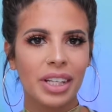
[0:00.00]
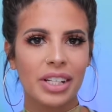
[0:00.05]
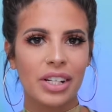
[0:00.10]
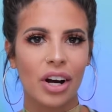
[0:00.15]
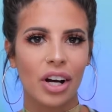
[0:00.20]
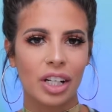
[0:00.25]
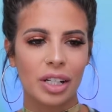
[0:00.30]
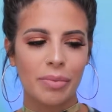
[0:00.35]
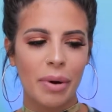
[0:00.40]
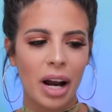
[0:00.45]
really
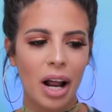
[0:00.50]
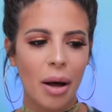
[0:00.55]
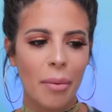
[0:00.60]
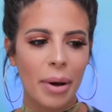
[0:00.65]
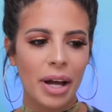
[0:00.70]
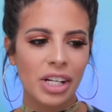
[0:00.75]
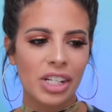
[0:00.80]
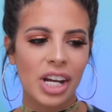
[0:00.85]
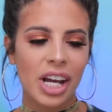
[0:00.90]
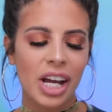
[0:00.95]
talked about on
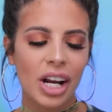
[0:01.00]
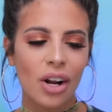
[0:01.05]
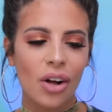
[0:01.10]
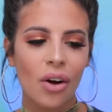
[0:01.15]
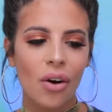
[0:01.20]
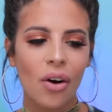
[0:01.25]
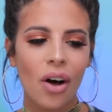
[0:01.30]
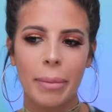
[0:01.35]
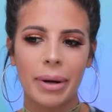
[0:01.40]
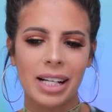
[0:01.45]
my
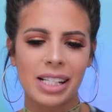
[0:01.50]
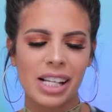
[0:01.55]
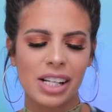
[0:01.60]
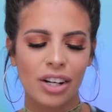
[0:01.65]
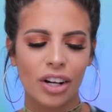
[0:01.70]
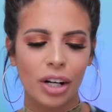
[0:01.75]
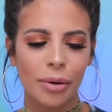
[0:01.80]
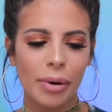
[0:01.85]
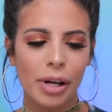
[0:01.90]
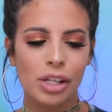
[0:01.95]
channel, because I
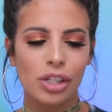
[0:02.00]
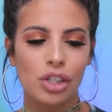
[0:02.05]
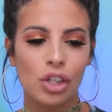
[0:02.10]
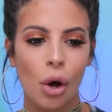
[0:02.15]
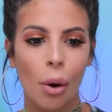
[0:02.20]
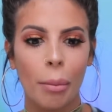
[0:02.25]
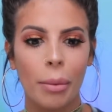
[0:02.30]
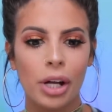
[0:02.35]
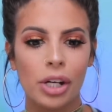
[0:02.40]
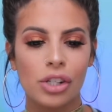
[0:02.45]
talk about
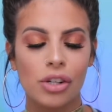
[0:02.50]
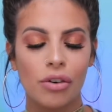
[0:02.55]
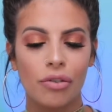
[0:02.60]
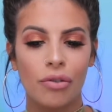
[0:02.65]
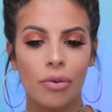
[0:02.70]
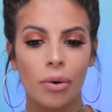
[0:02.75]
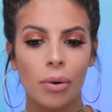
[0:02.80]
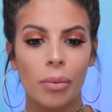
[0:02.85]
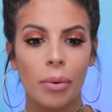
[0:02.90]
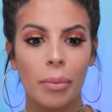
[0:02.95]
so much
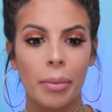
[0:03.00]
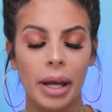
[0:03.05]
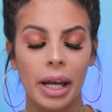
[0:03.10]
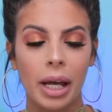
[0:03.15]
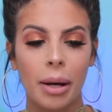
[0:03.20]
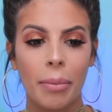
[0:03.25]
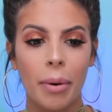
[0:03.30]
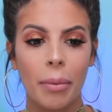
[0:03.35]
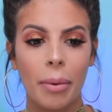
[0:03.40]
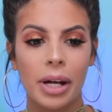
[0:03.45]
affordable
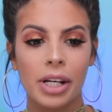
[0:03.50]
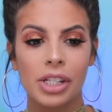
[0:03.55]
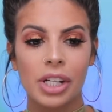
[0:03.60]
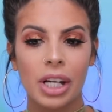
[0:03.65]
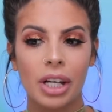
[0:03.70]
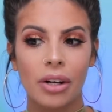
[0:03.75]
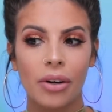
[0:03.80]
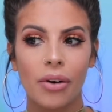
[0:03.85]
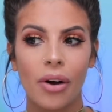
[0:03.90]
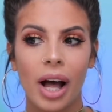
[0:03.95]
makeup on my
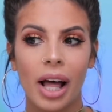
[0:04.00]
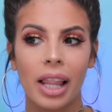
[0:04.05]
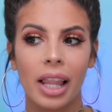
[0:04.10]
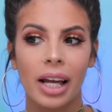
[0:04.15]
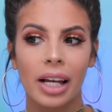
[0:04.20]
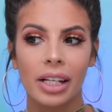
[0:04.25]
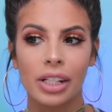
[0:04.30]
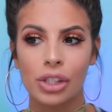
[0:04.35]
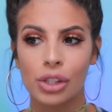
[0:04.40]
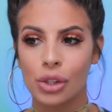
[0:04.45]
channel. I
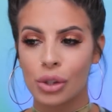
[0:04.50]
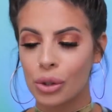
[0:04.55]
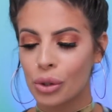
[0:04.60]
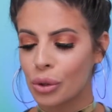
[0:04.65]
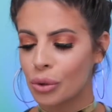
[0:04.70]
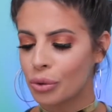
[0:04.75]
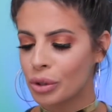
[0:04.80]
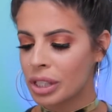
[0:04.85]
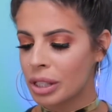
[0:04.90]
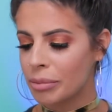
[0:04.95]
like
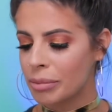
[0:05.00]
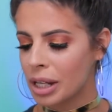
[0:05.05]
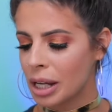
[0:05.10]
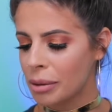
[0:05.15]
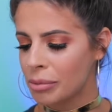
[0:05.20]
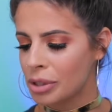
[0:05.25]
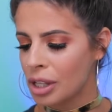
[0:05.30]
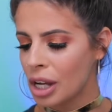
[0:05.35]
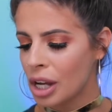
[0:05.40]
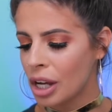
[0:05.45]
to
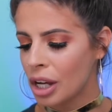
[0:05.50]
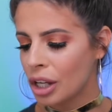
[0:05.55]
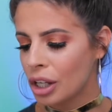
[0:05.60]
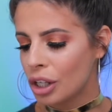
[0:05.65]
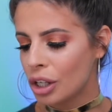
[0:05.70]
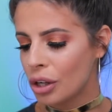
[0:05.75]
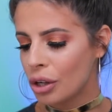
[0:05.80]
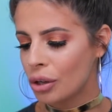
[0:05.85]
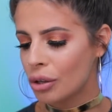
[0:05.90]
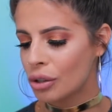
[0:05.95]
sometimes,
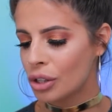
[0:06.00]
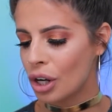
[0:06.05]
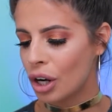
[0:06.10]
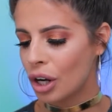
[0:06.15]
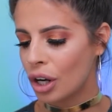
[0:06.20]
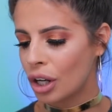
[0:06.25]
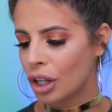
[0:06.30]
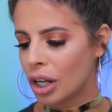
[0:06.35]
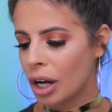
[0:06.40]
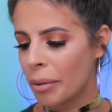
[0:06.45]
you know,
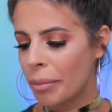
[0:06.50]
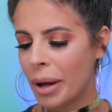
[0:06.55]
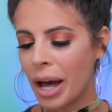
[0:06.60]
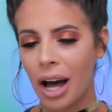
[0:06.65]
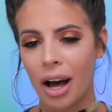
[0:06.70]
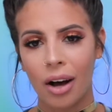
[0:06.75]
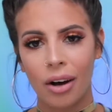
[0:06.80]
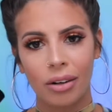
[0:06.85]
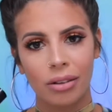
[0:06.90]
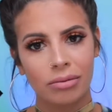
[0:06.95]
talk
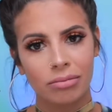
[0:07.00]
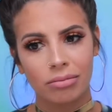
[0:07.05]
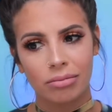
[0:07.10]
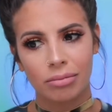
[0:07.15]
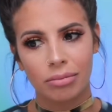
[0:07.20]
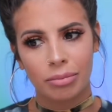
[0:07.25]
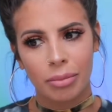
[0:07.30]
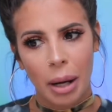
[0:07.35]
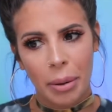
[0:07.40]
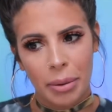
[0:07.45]
about
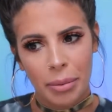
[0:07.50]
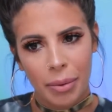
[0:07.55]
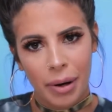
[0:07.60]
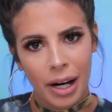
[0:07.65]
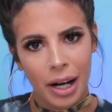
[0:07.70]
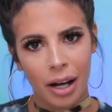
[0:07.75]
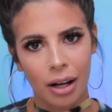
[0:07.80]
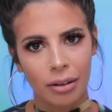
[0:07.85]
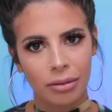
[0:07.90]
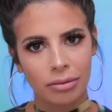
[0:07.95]
Bobbi
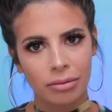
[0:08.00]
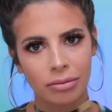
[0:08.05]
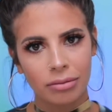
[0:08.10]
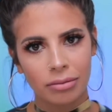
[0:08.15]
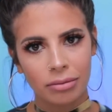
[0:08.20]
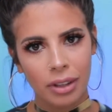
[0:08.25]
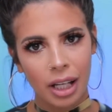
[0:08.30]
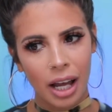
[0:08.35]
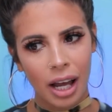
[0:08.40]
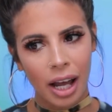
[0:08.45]
Brown.
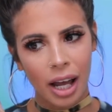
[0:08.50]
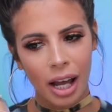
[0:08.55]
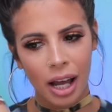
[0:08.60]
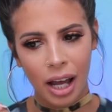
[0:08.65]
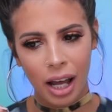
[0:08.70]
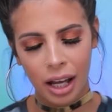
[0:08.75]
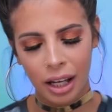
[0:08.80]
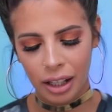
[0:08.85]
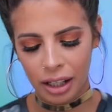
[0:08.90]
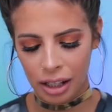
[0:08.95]

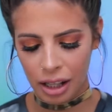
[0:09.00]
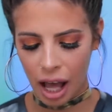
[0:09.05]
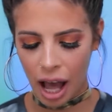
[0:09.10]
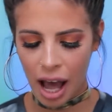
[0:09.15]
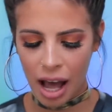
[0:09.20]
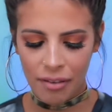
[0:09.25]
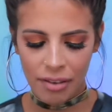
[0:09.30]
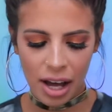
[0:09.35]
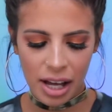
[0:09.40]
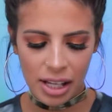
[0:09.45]
Hey, I've